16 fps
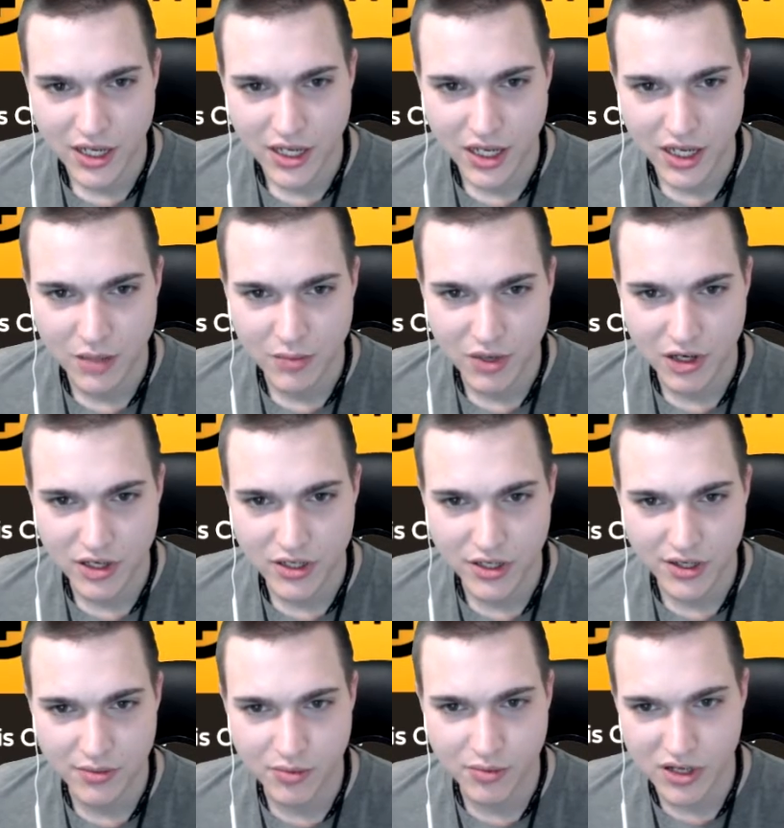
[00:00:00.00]
and American
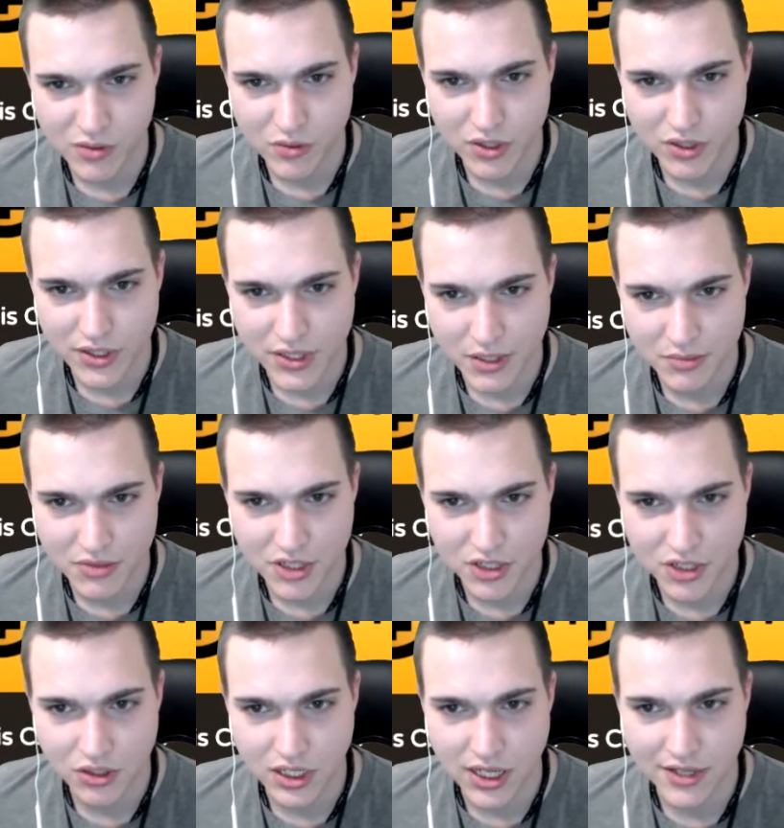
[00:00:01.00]
Express will attempt to
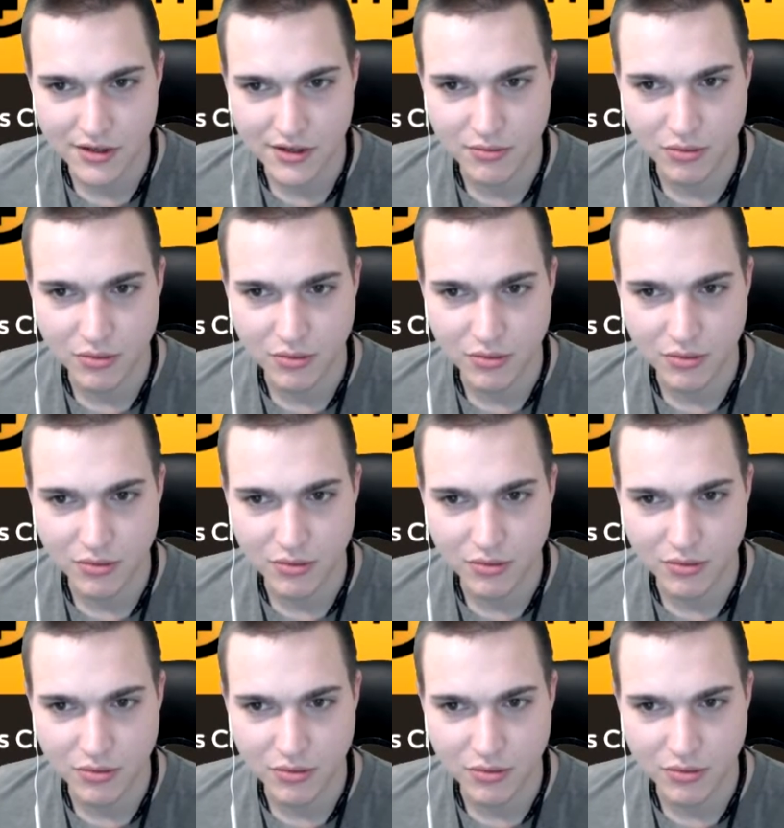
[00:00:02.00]
utilize the